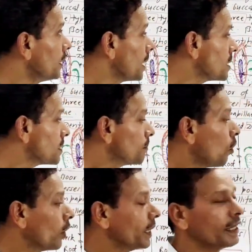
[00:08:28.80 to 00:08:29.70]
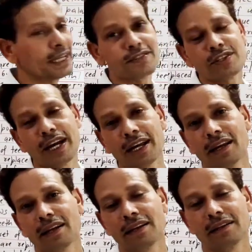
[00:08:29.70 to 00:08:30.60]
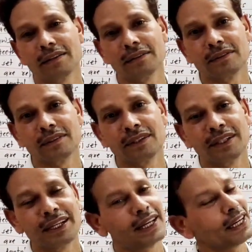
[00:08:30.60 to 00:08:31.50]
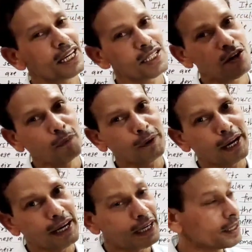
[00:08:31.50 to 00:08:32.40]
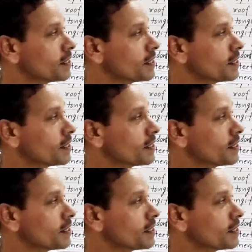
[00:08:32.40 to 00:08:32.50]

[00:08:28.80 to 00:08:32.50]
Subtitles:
Then small intestine. In case of rat,